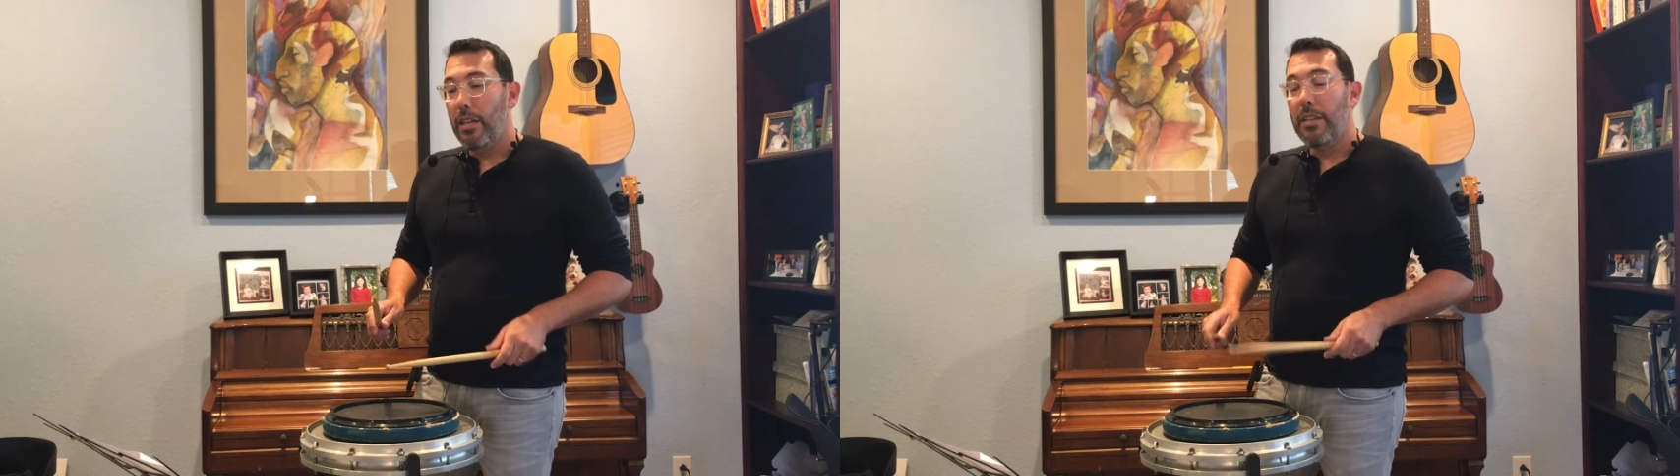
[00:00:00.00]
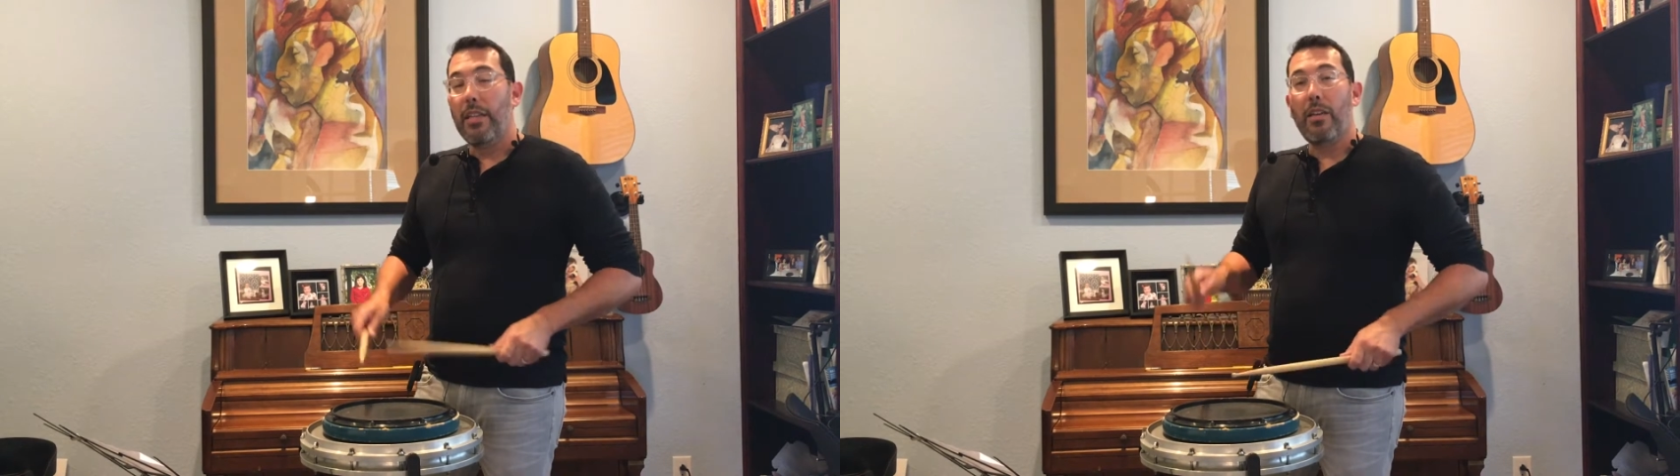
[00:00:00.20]

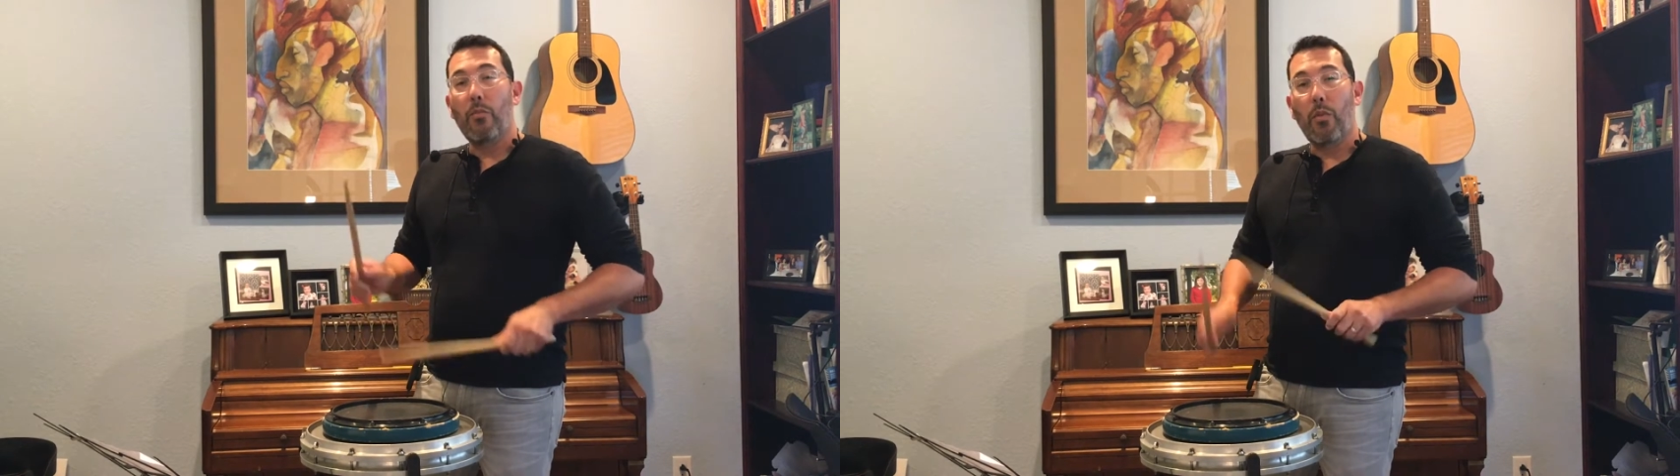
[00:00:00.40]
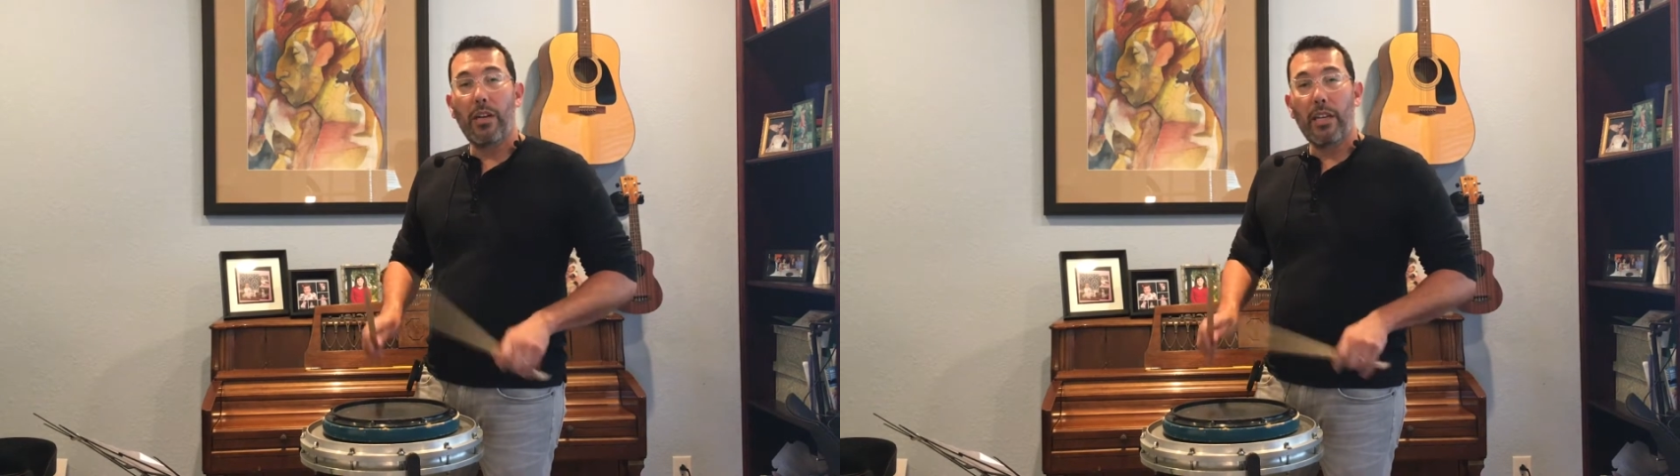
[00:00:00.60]
Then
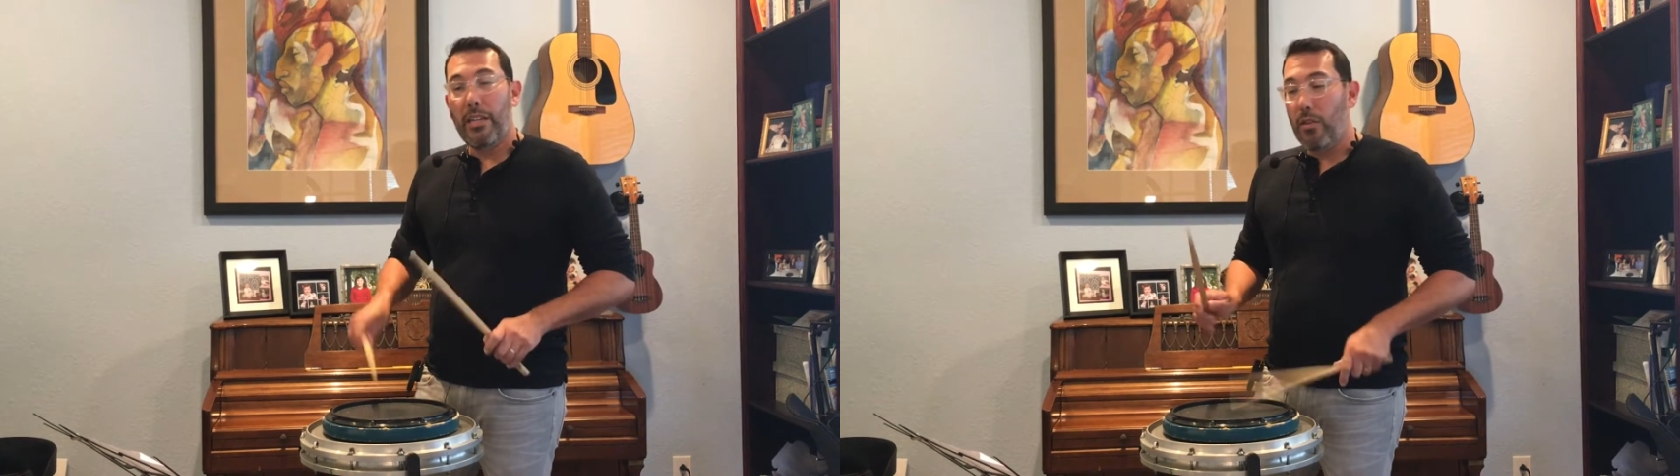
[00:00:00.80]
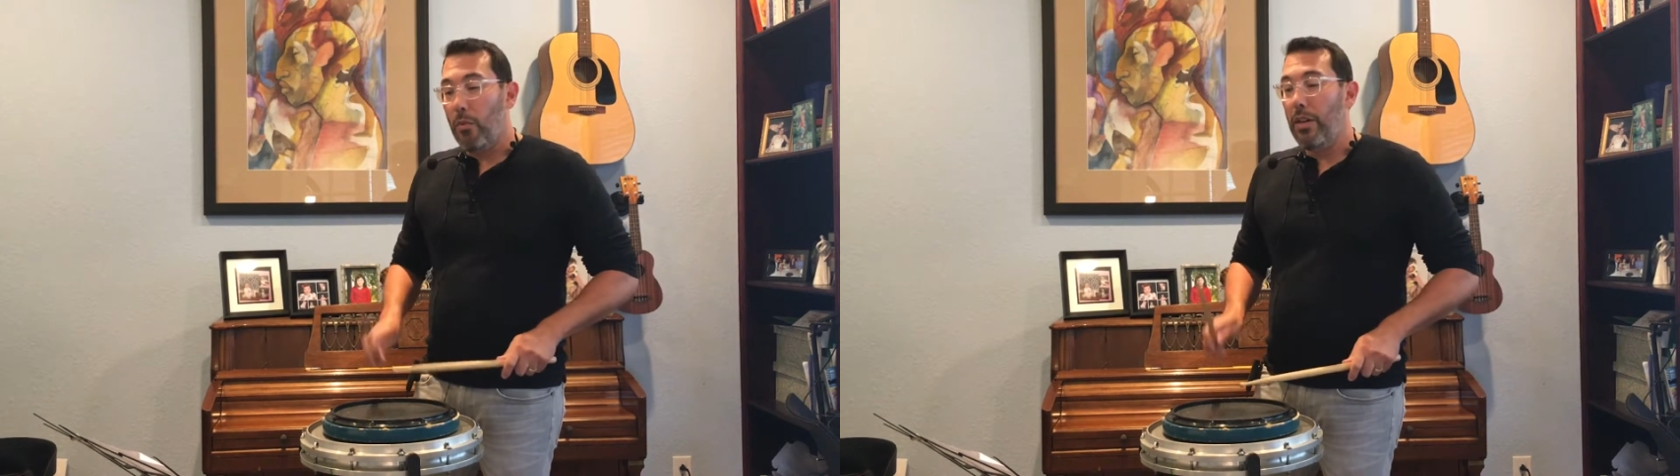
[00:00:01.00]
1
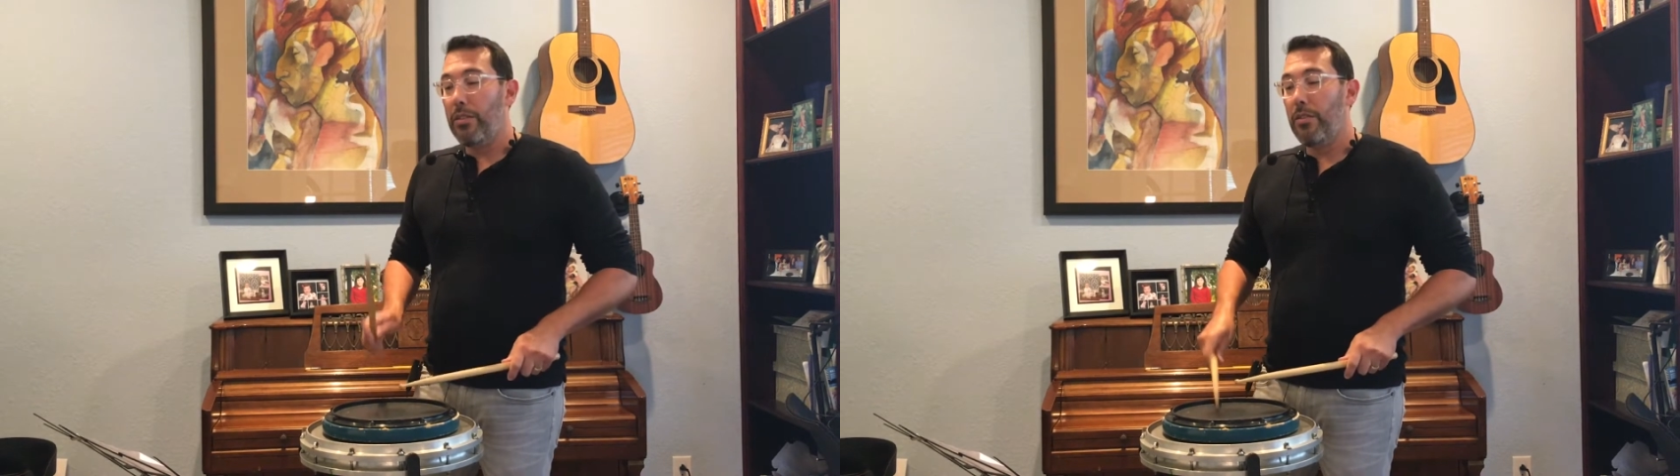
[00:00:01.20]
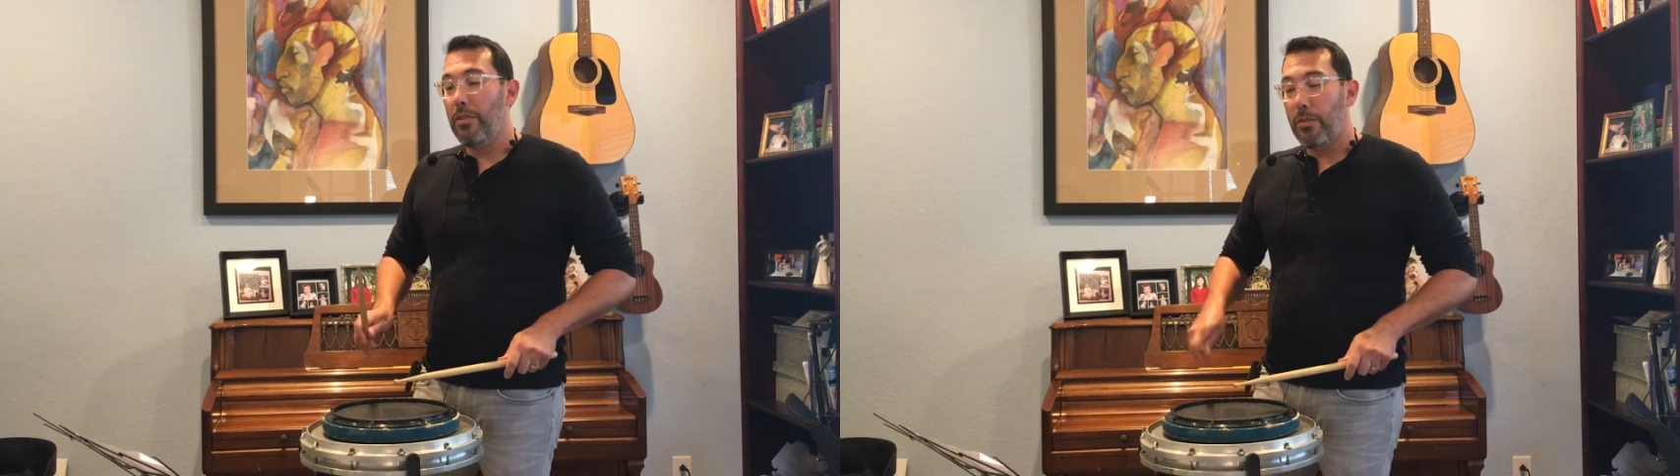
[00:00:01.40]
and a 1
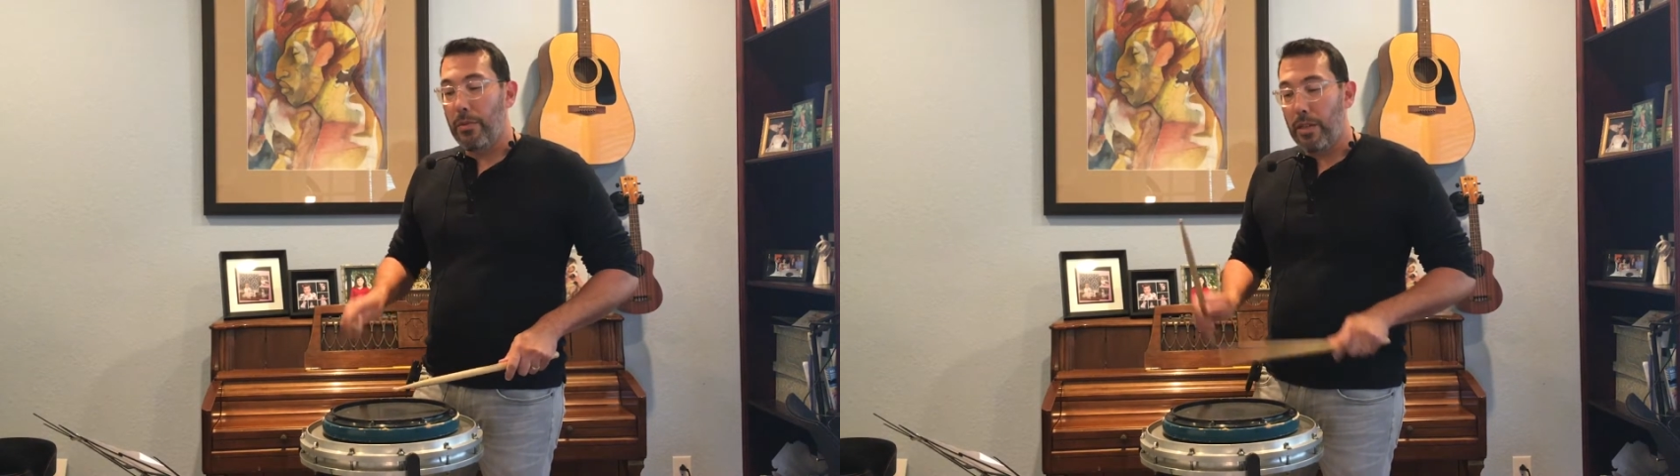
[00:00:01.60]
2 3